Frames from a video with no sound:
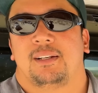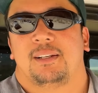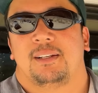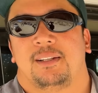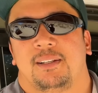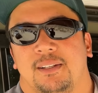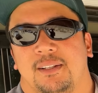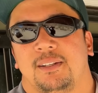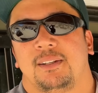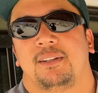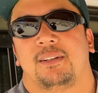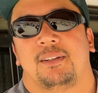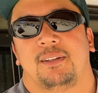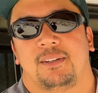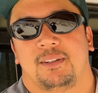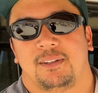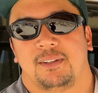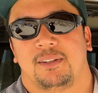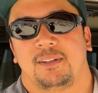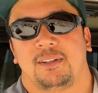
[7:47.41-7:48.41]
Like, well, why
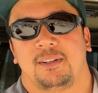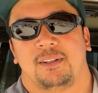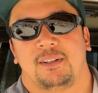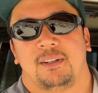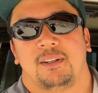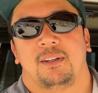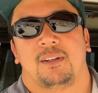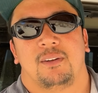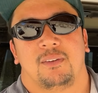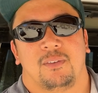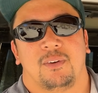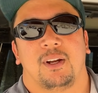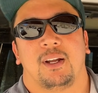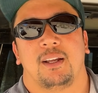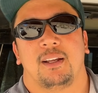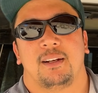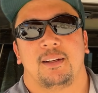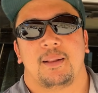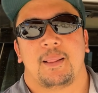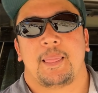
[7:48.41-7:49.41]
skid plates, you know?
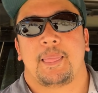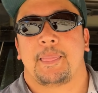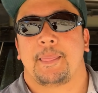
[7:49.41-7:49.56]
Right.